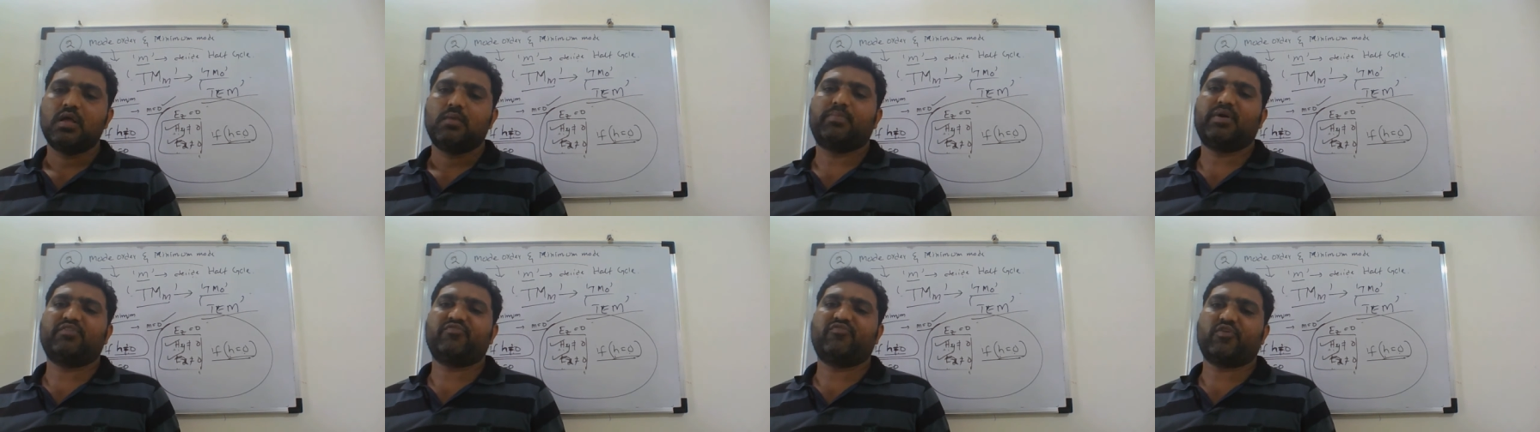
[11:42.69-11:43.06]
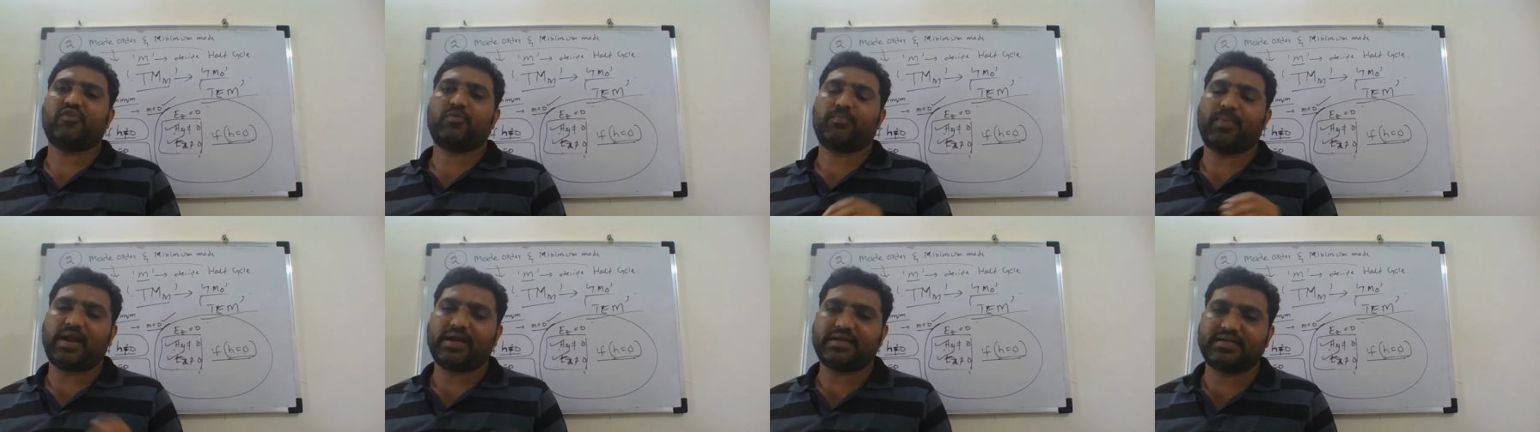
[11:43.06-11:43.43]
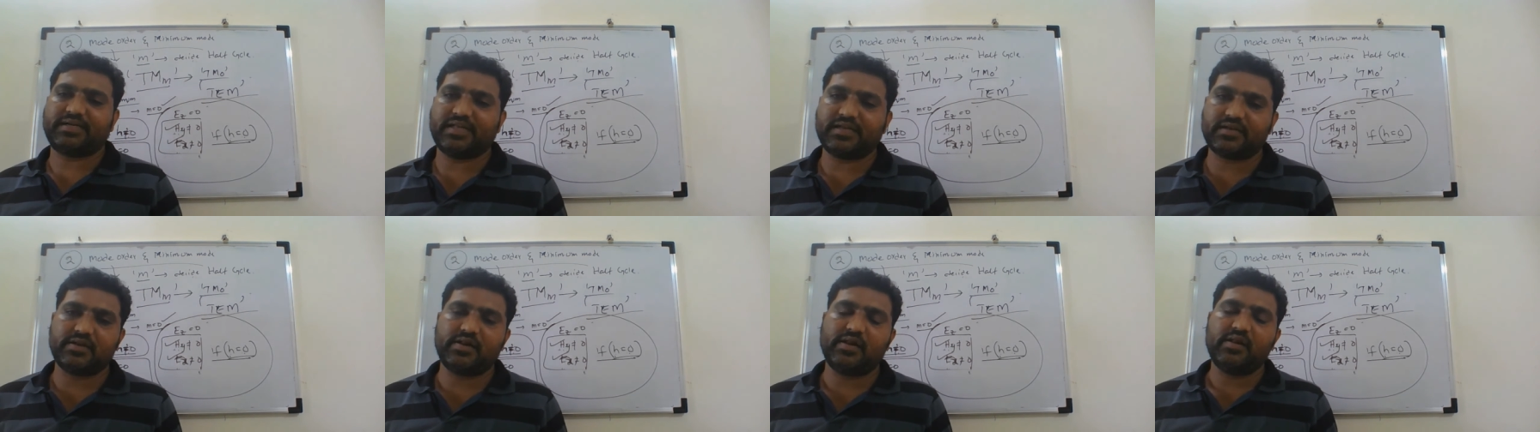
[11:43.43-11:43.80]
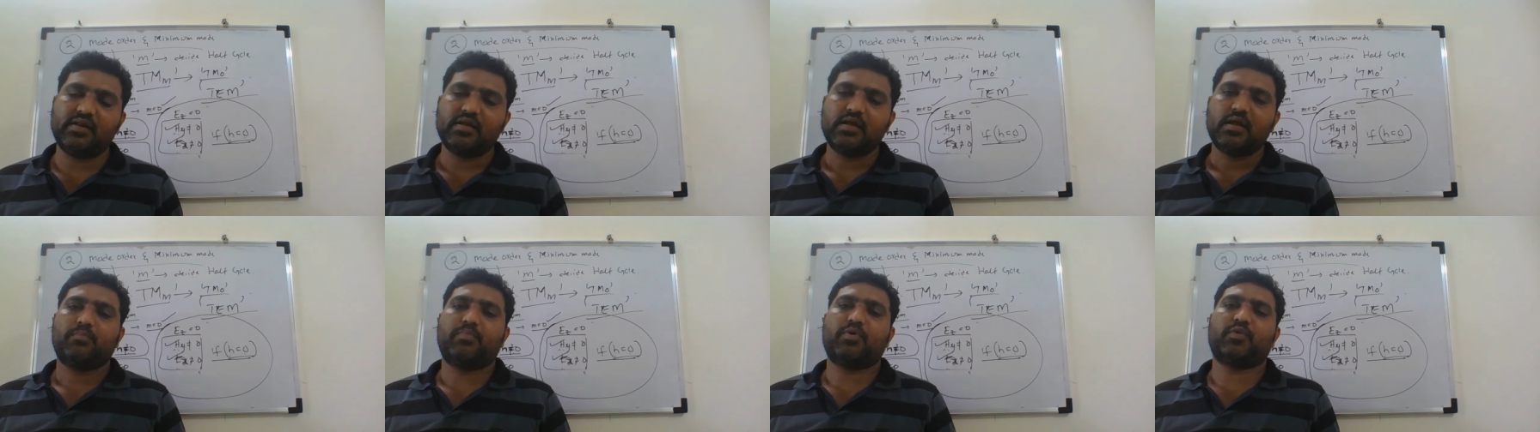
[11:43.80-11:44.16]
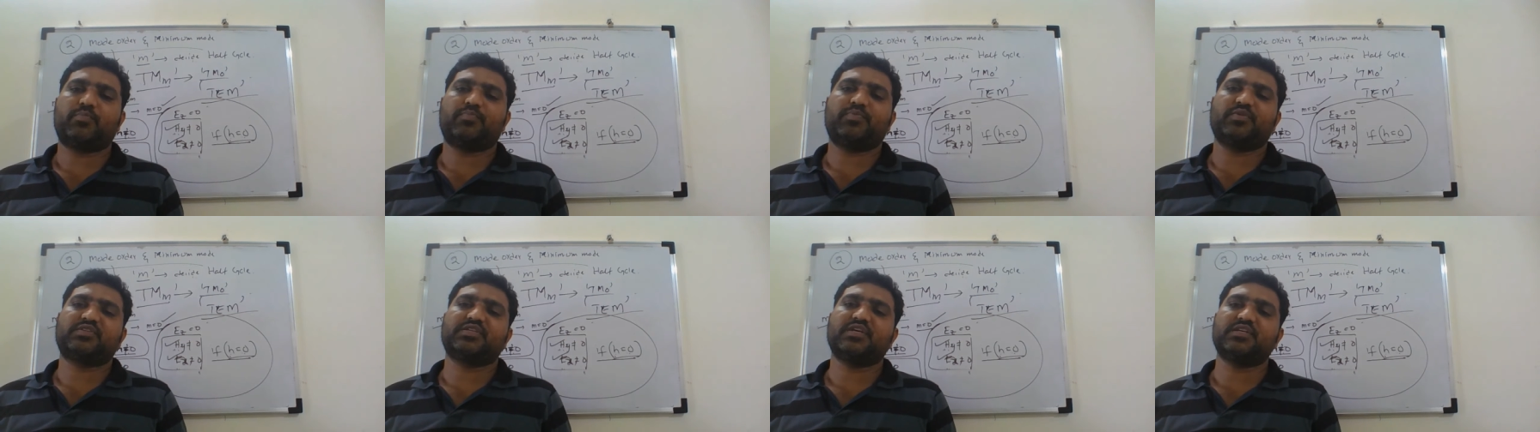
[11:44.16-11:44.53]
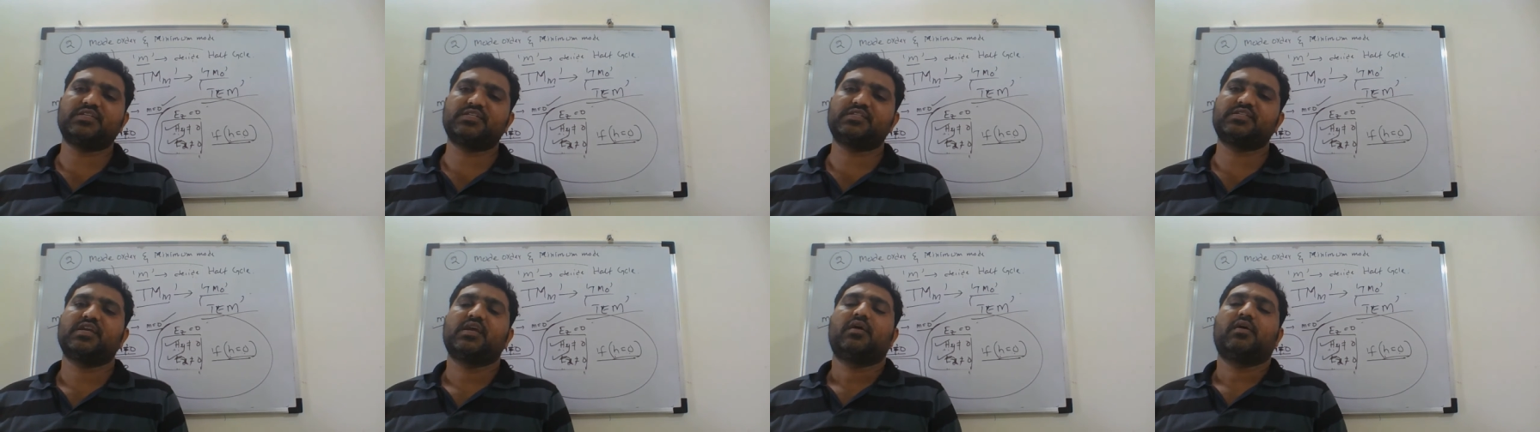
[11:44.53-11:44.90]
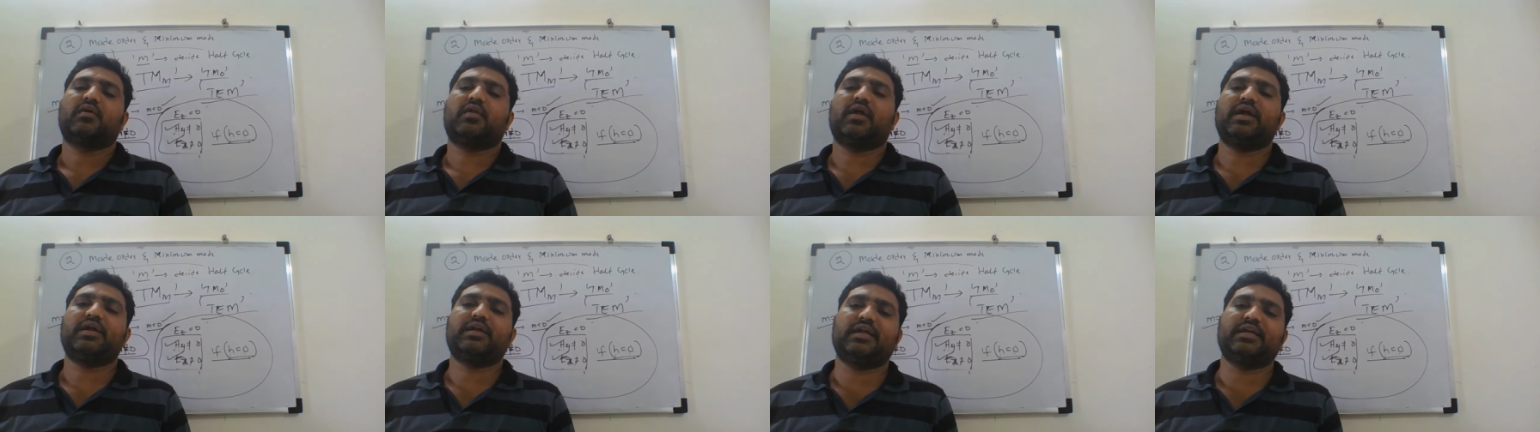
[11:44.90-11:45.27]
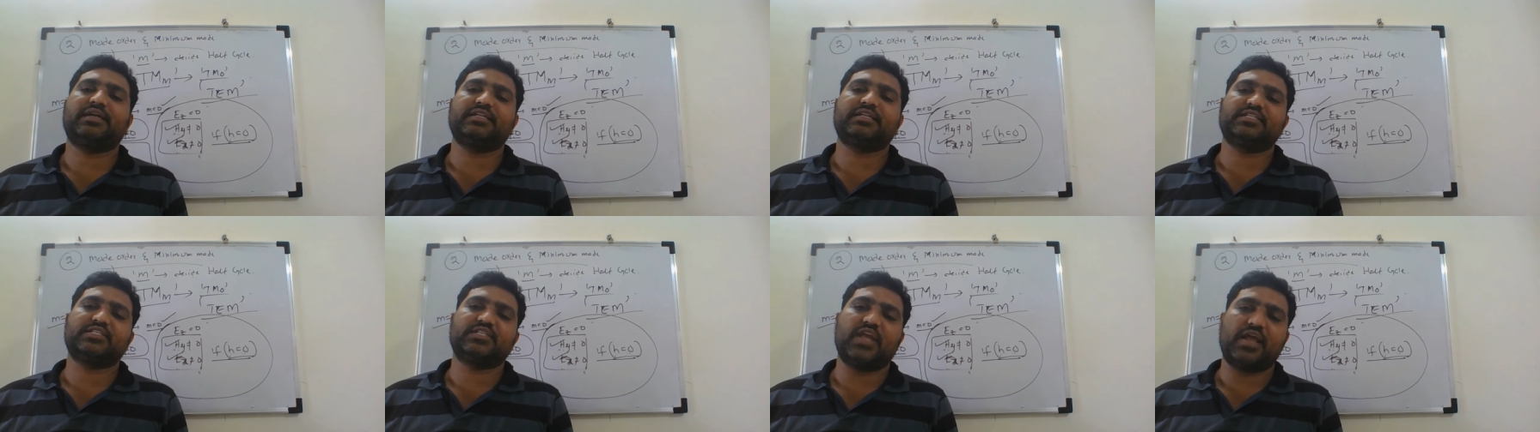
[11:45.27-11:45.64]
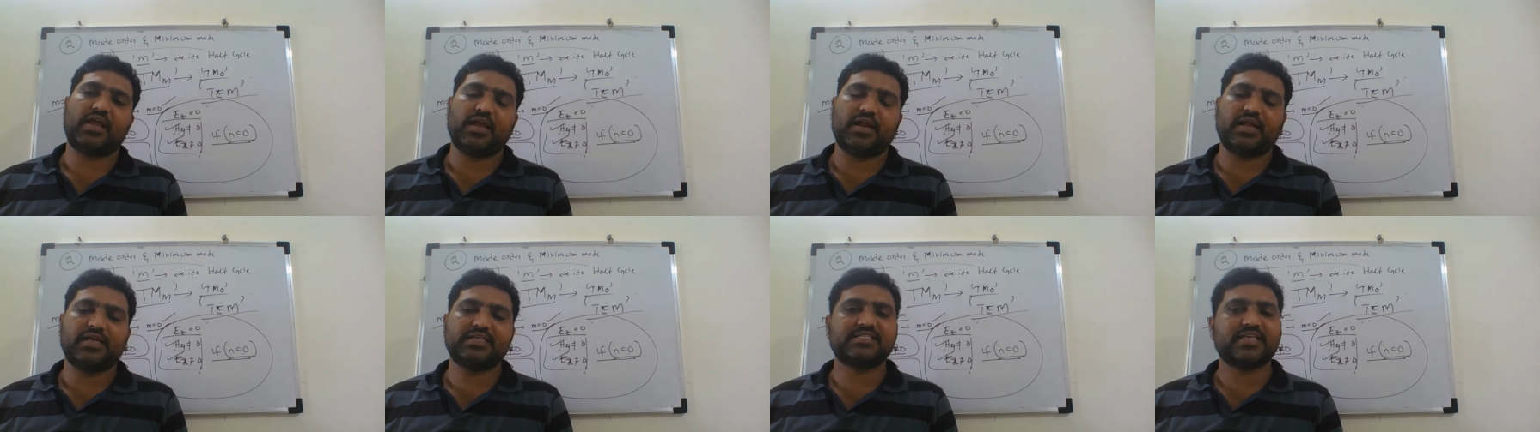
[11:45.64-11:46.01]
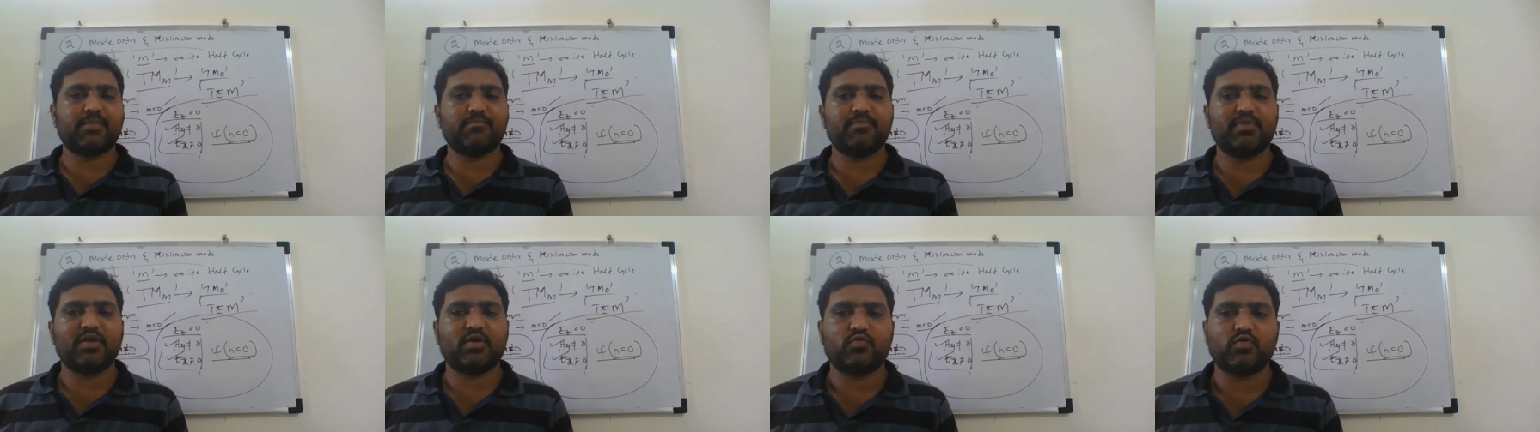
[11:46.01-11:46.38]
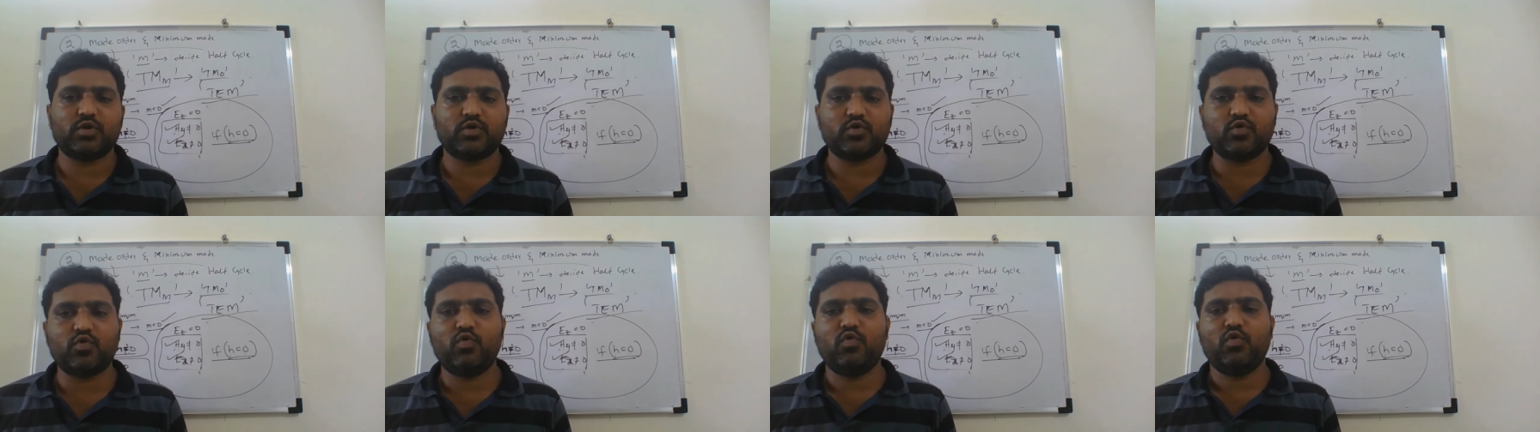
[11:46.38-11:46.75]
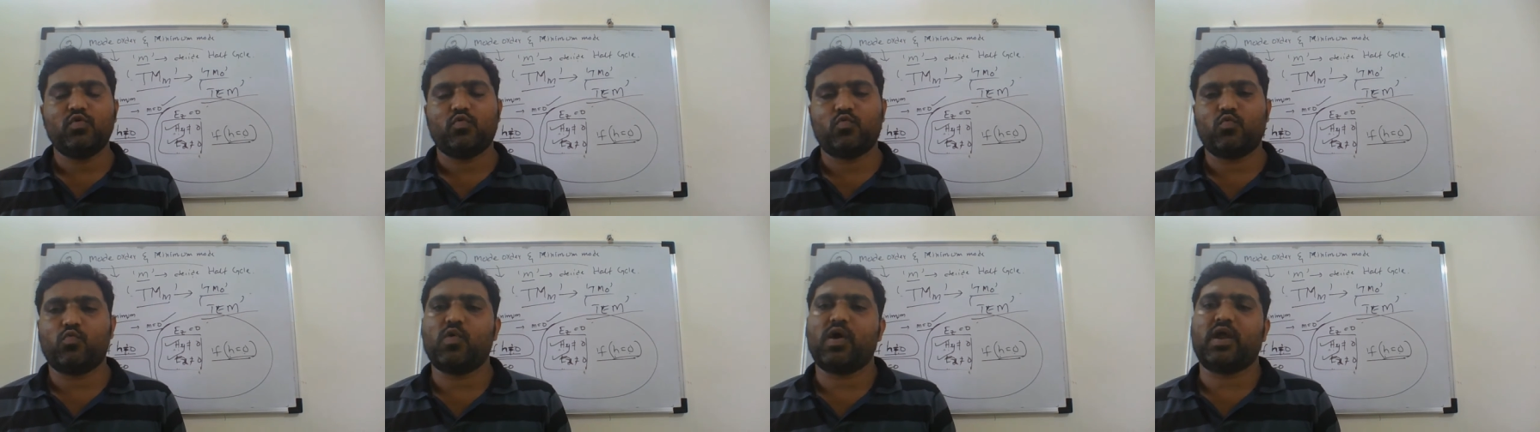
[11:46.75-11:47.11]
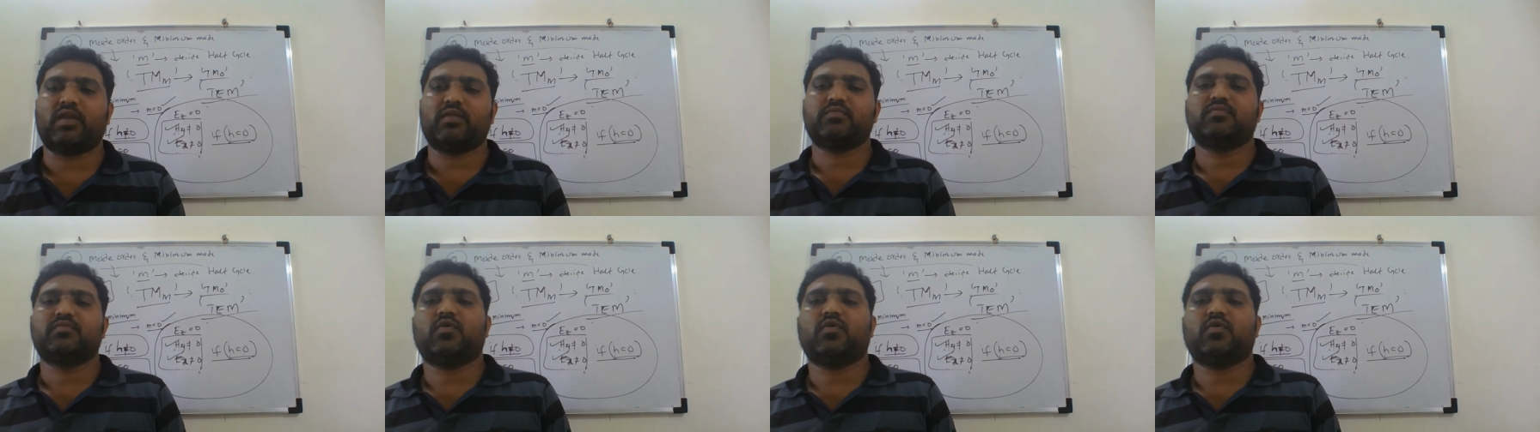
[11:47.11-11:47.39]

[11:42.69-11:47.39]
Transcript: but for practical purposes, right, it is taken as m equal to 1.